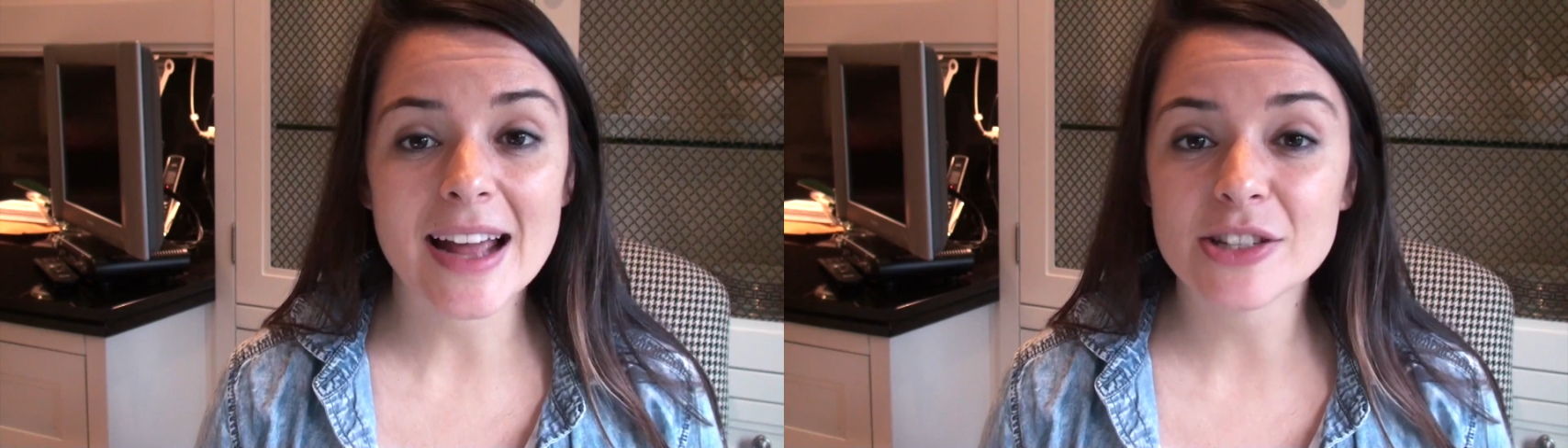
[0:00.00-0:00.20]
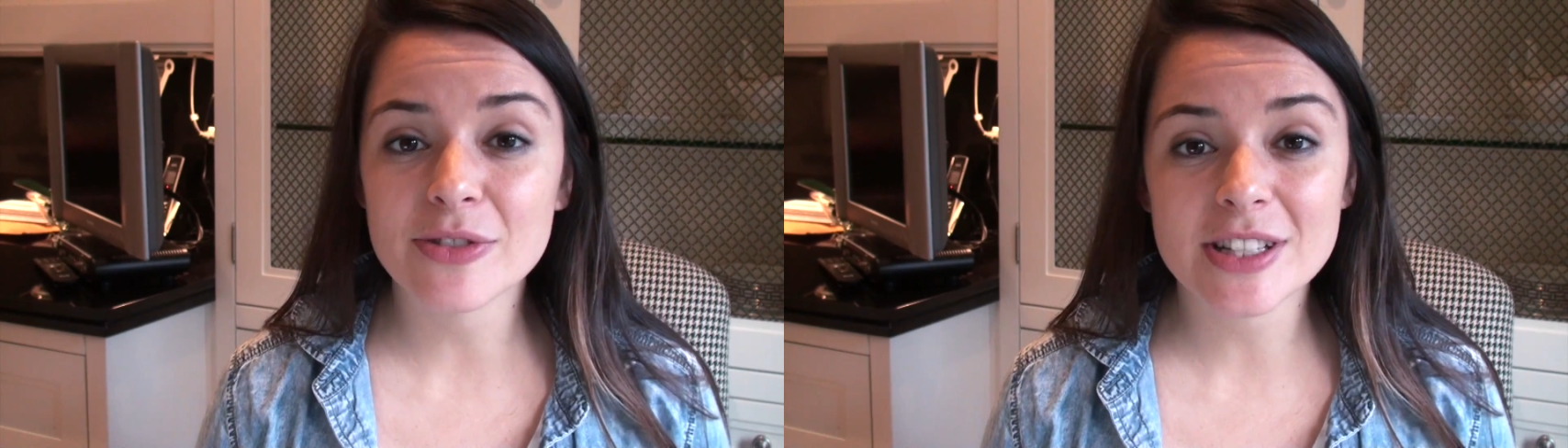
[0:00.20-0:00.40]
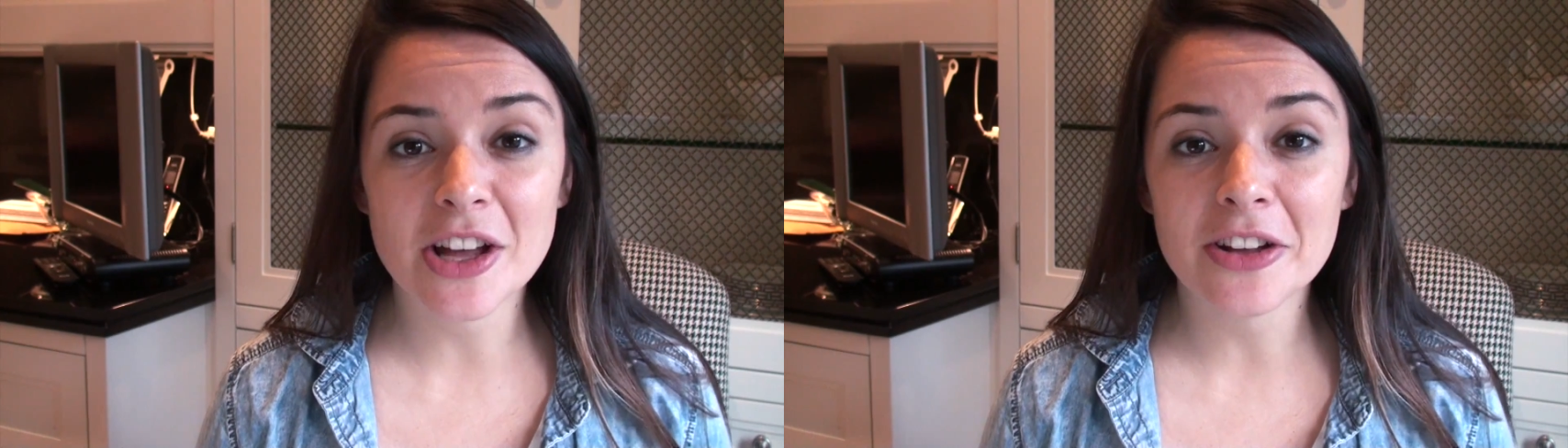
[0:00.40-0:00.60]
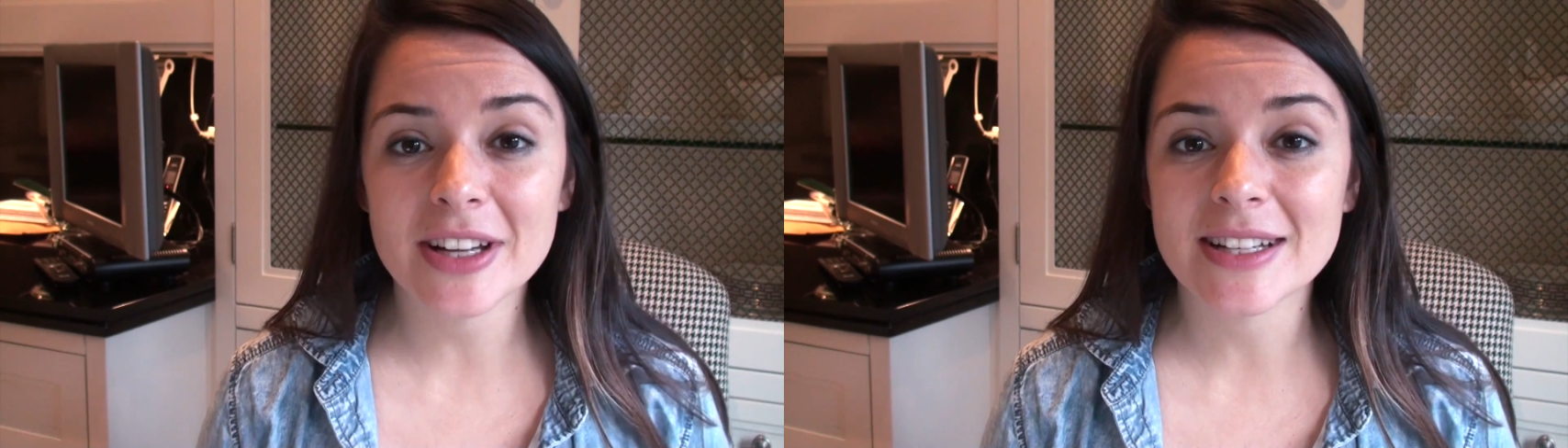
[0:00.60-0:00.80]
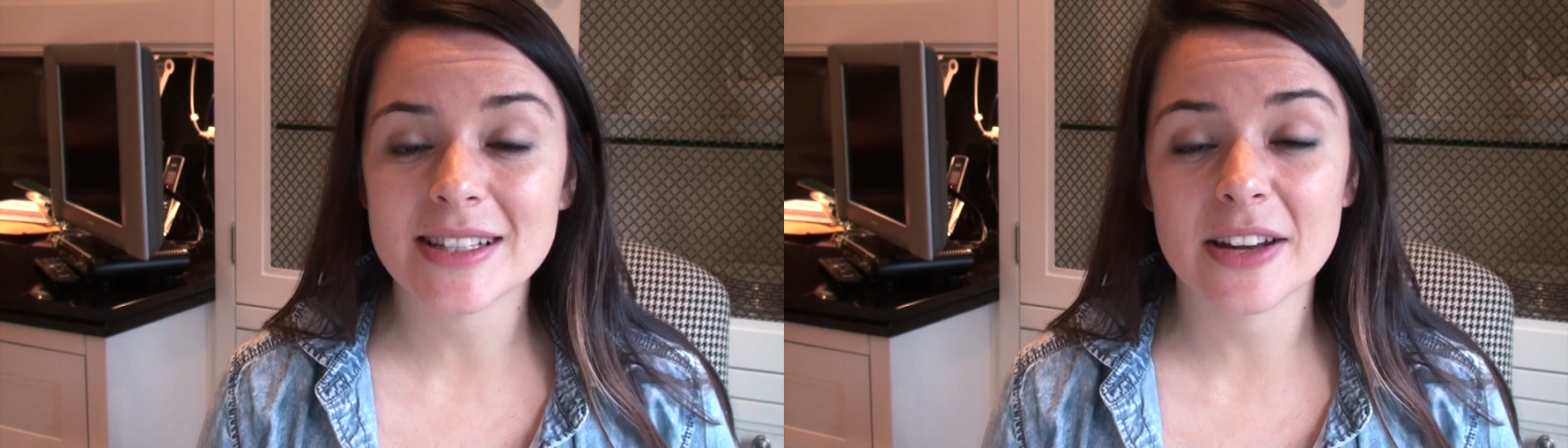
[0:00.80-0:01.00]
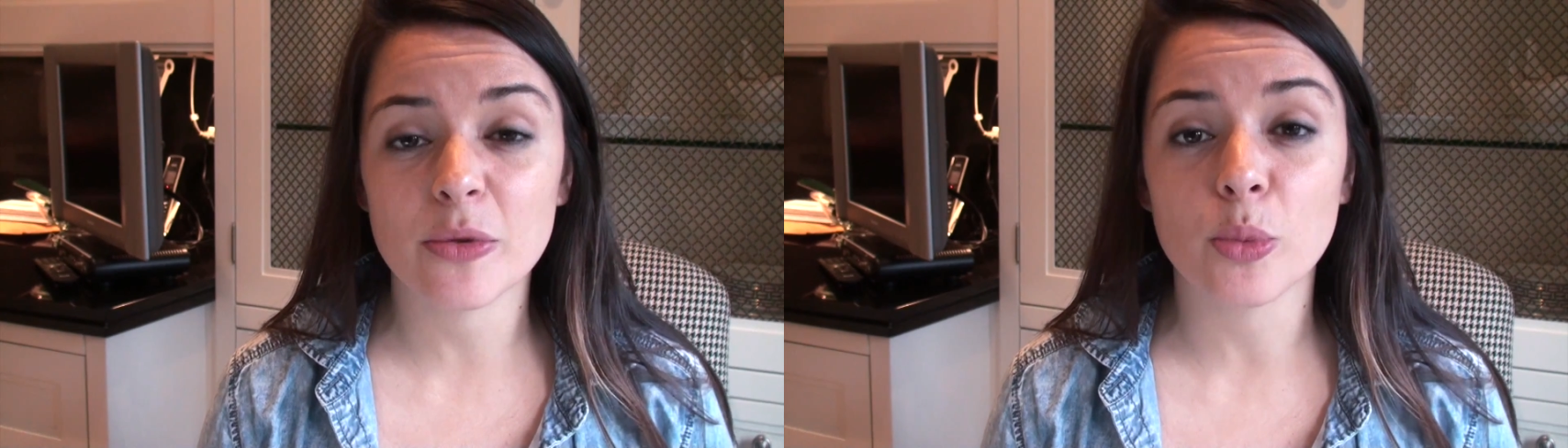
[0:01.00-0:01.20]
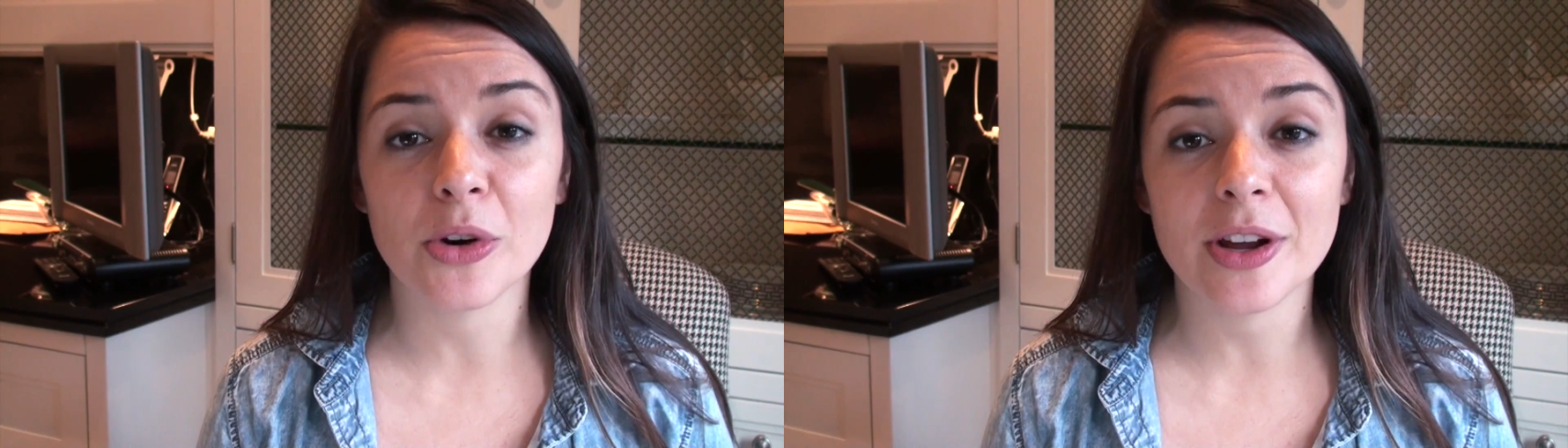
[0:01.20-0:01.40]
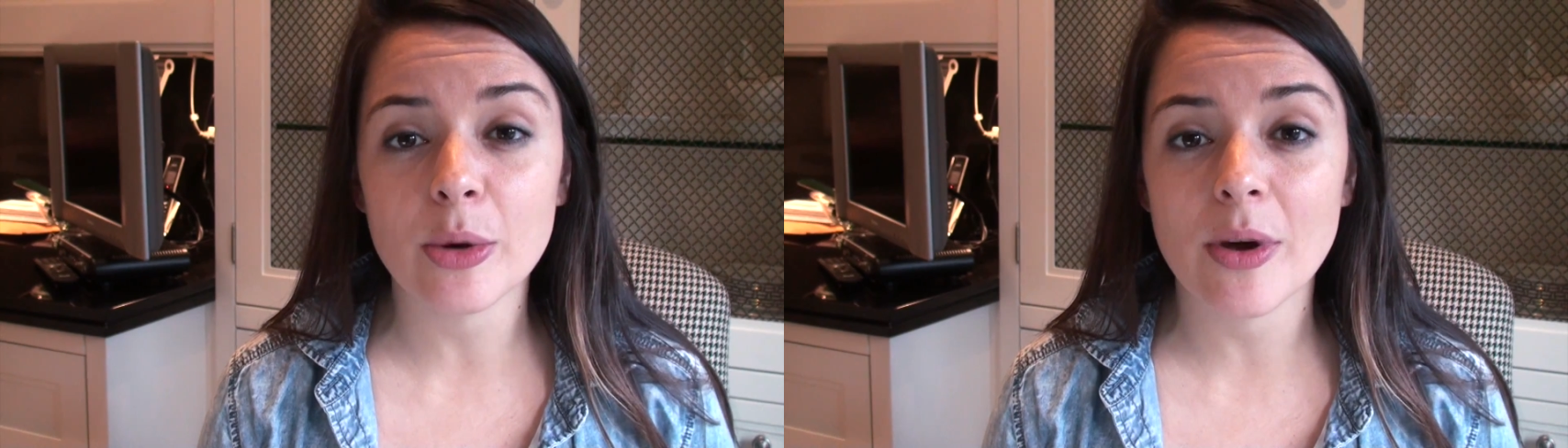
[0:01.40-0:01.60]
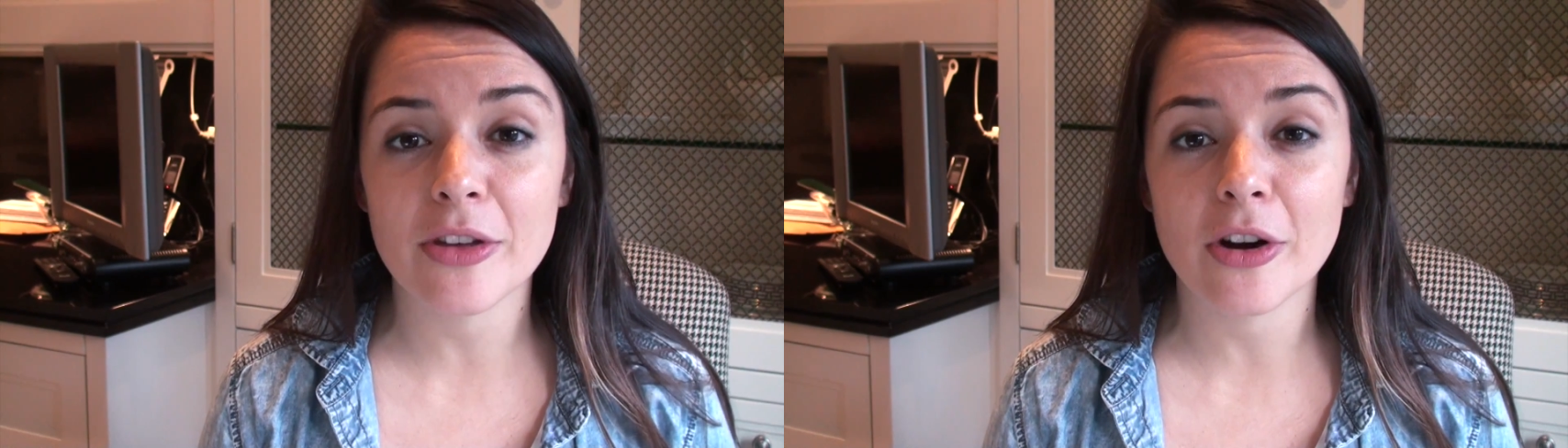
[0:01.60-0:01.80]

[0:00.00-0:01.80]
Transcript: As a result, instead of worrying whether